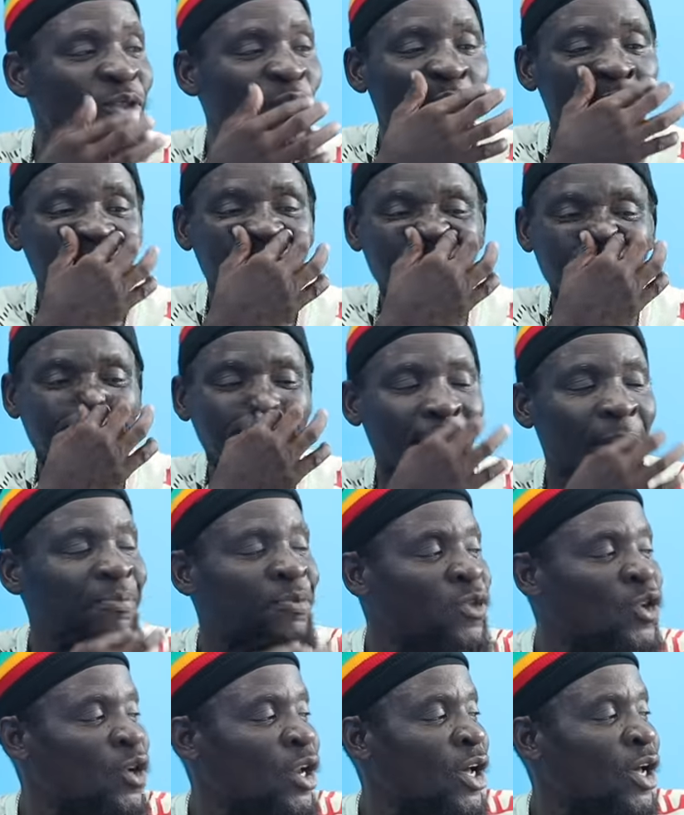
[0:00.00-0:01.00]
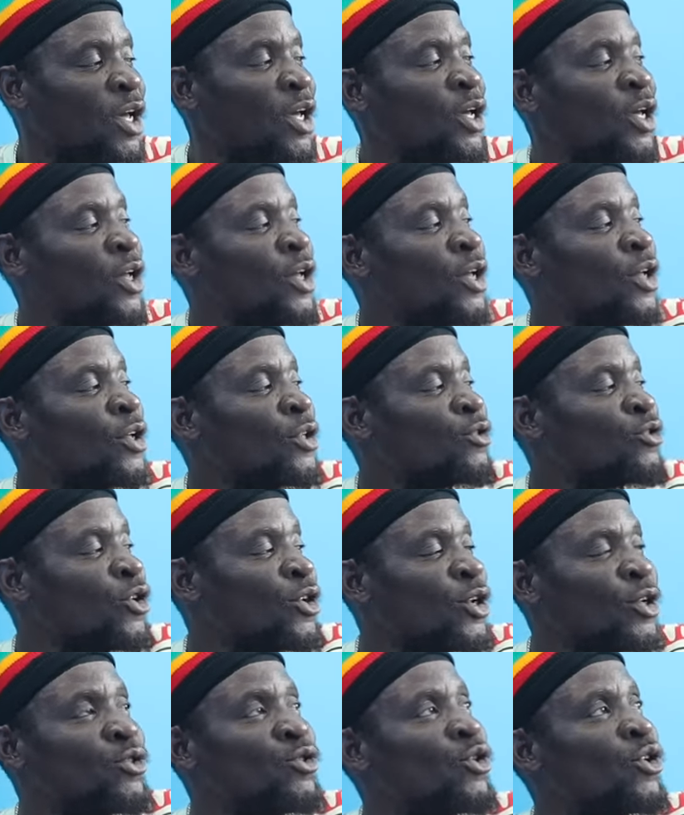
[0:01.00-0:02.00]
So when I step to the to
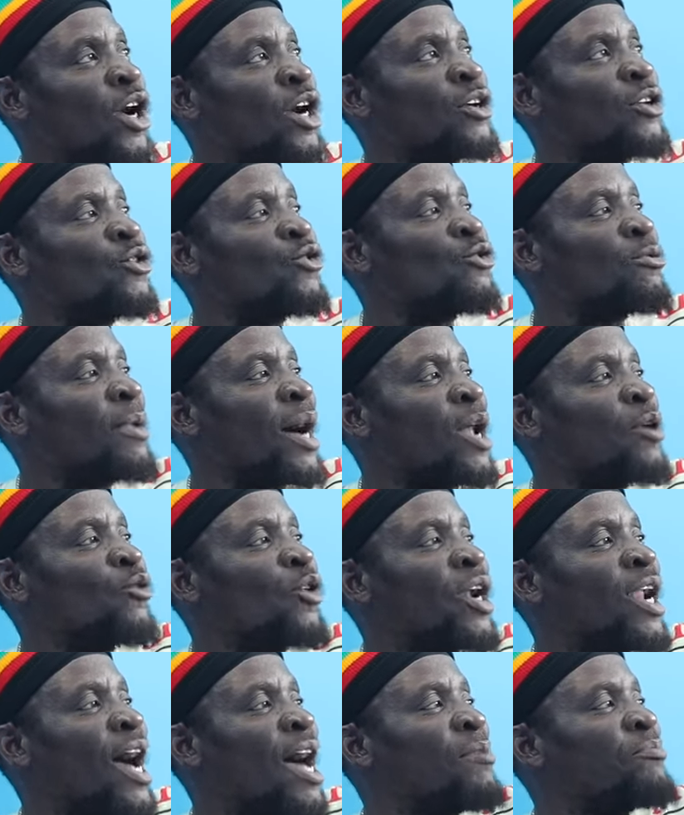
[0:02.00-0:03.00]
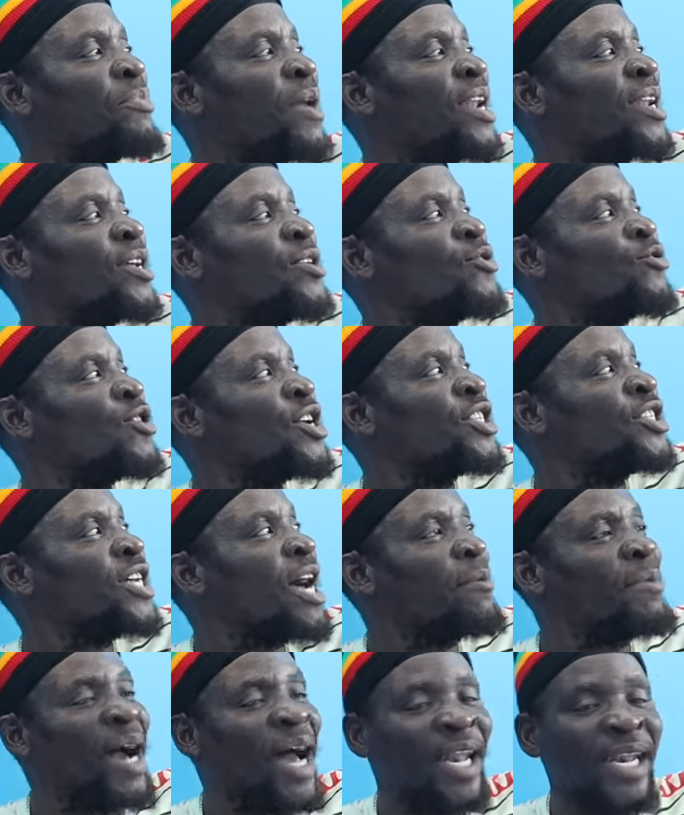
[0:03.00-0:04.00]
the door, the woman will hand on the door
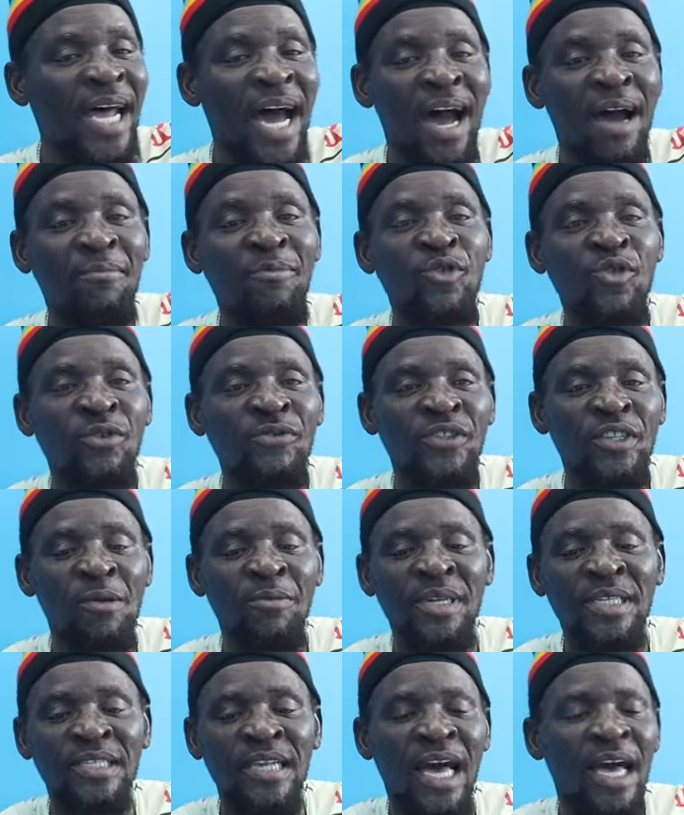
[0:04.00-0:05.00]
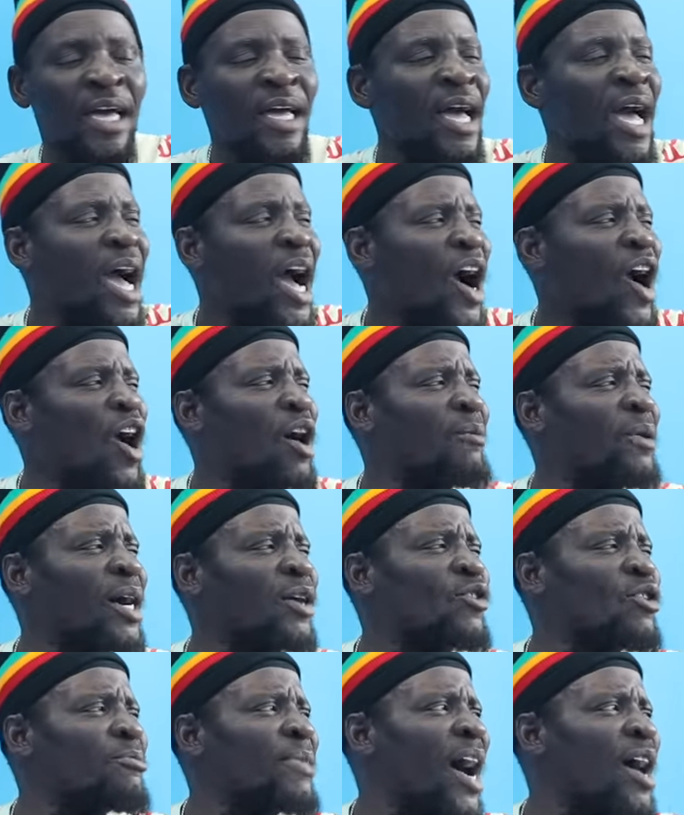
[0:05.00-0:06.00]
jam and not move. So I say,
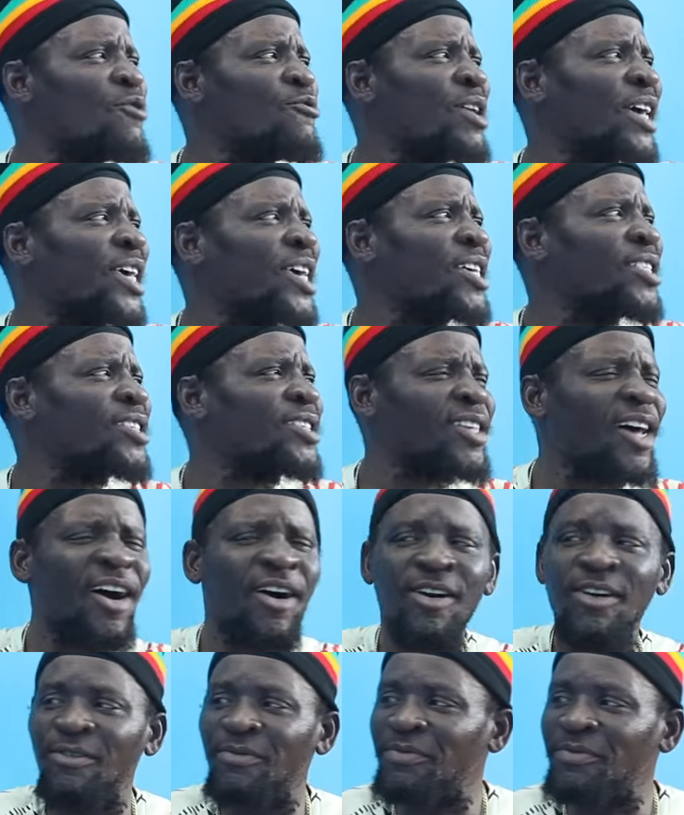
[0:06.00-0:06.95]
oh, come on, wicked, sir.